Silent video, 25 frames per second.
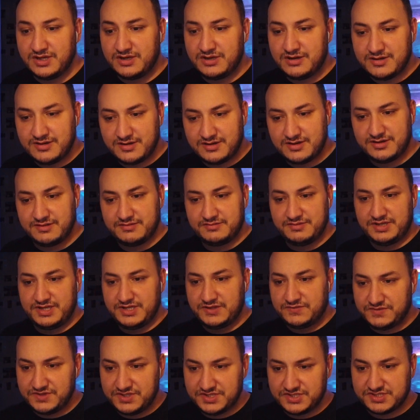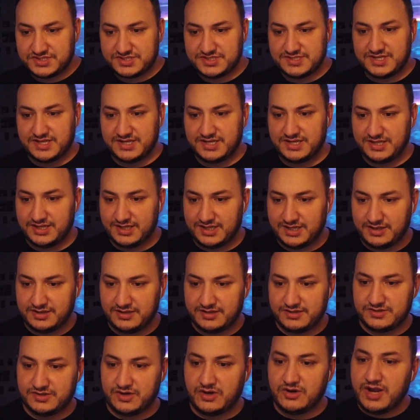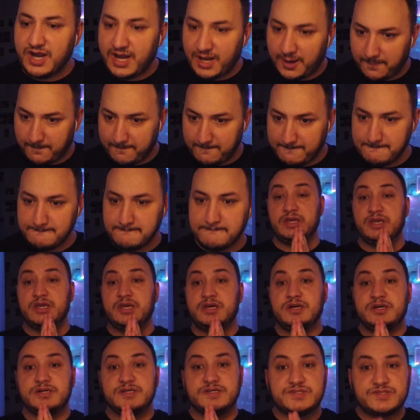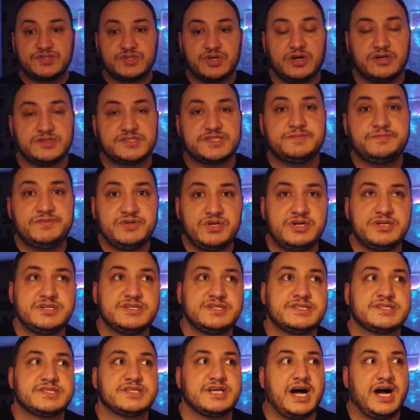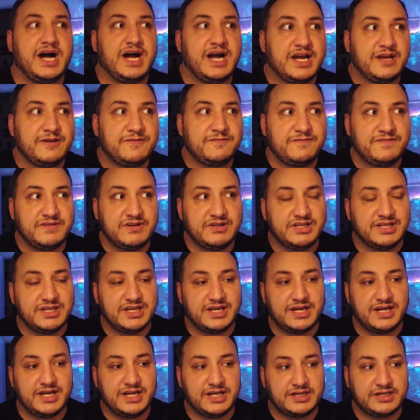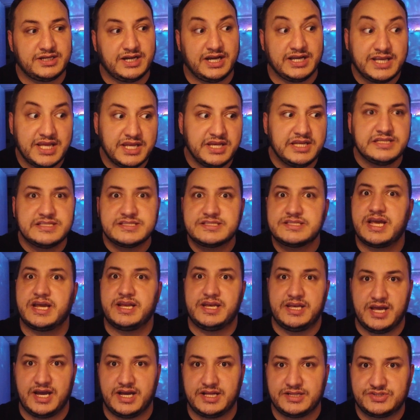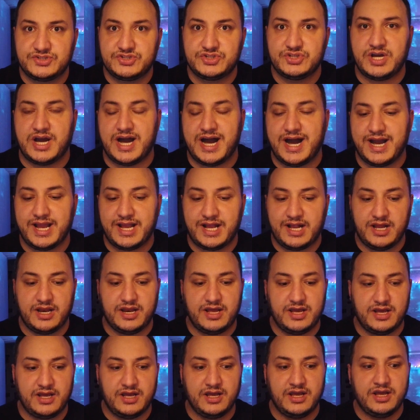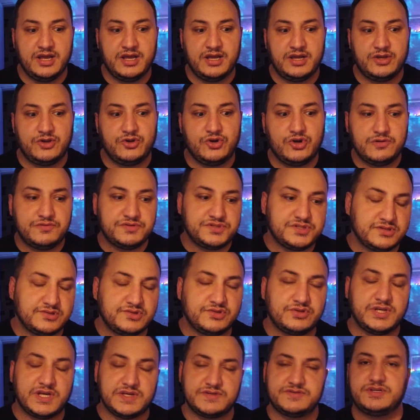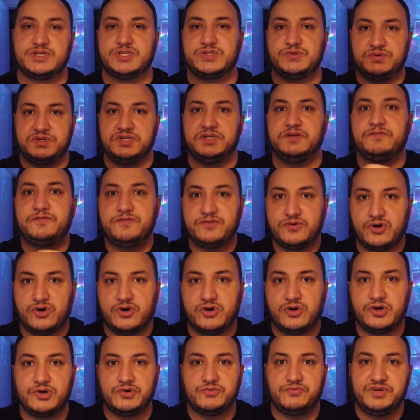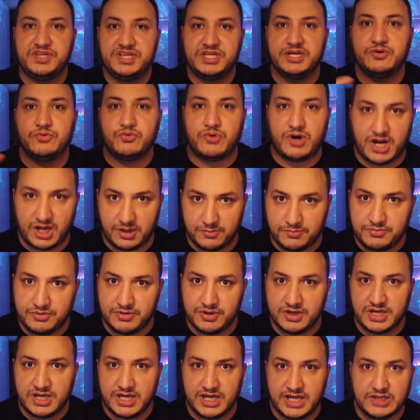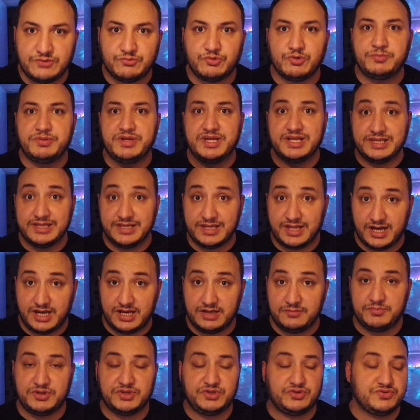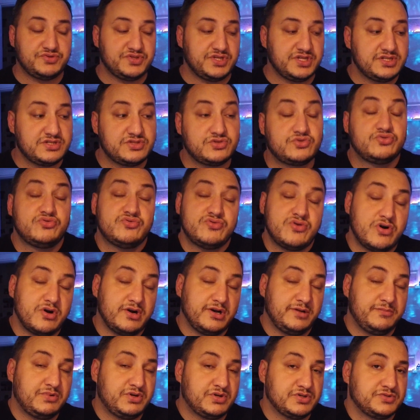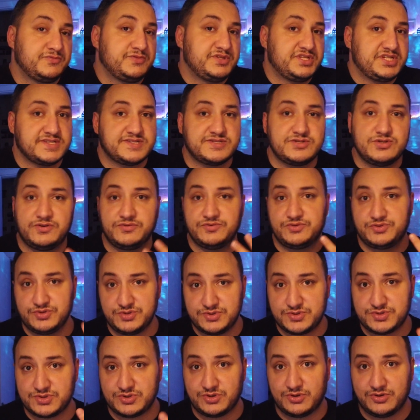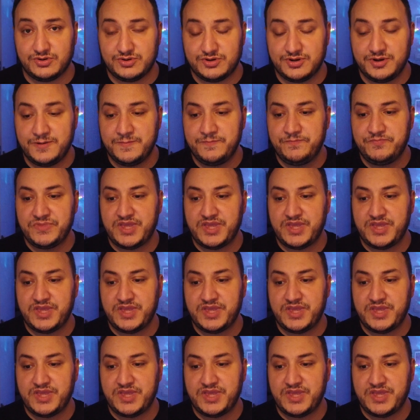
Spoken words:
Ah, it finished suddenly. Okay, so to be honest, I feel like I cannot say that I got a Eurovision 2024 winner vibe. It will be a lie, but also it's too early because we just know two songs.